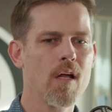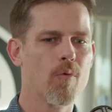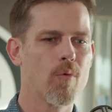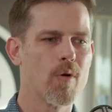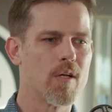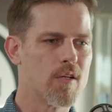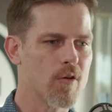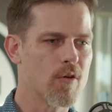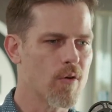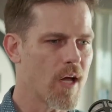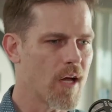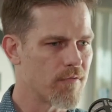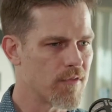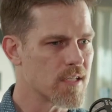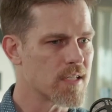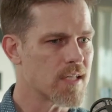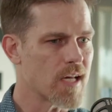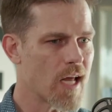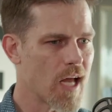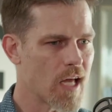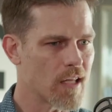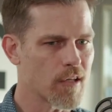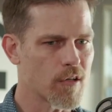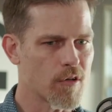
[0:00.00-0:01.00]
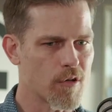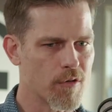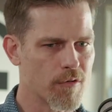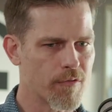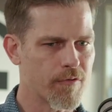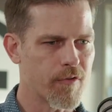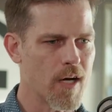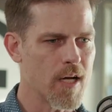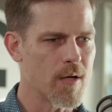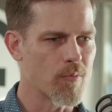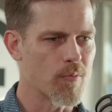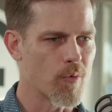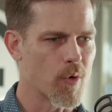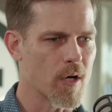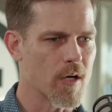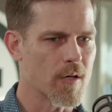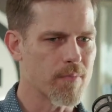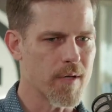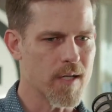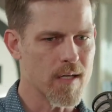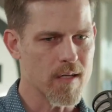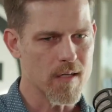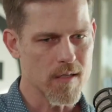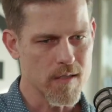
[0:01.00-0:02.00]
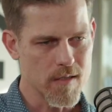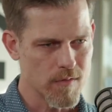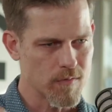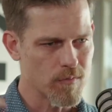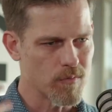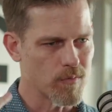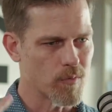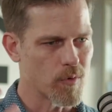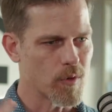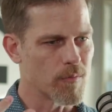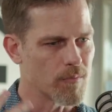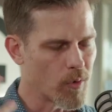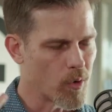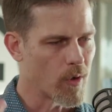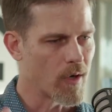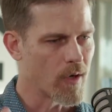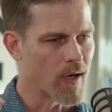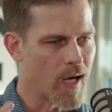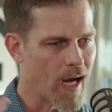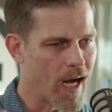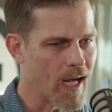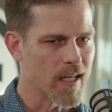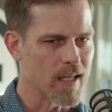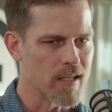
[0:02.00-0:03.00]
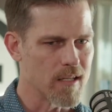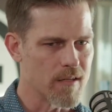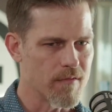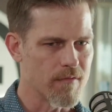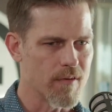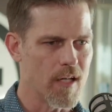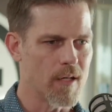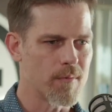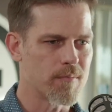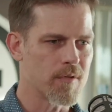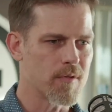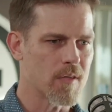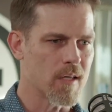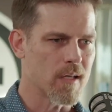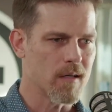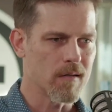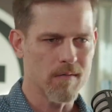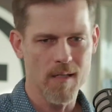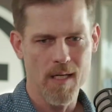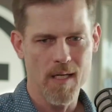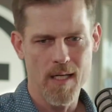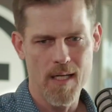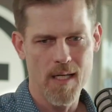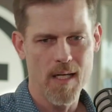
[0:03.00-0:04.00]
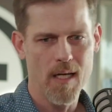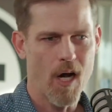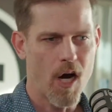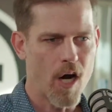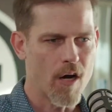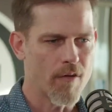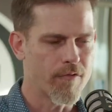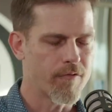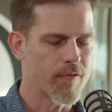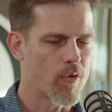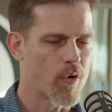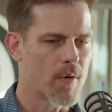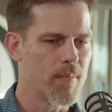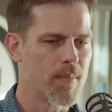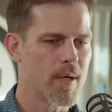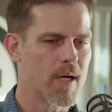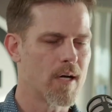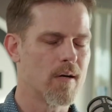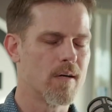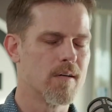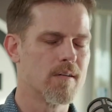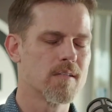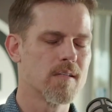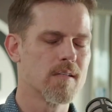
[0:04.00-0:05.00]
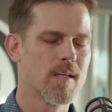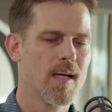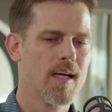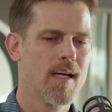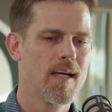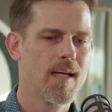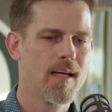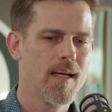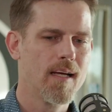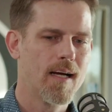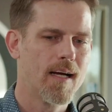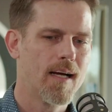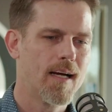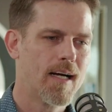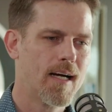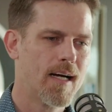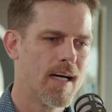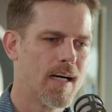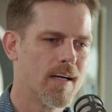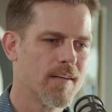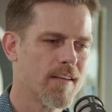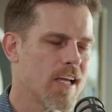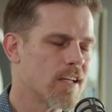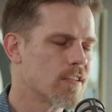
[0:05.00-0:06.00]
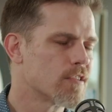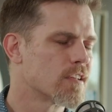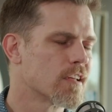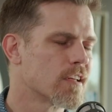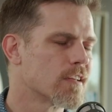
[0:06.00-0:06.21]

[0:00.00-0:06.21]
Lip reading: we do have this ethical framework because we're more highly developed than our forebears. That just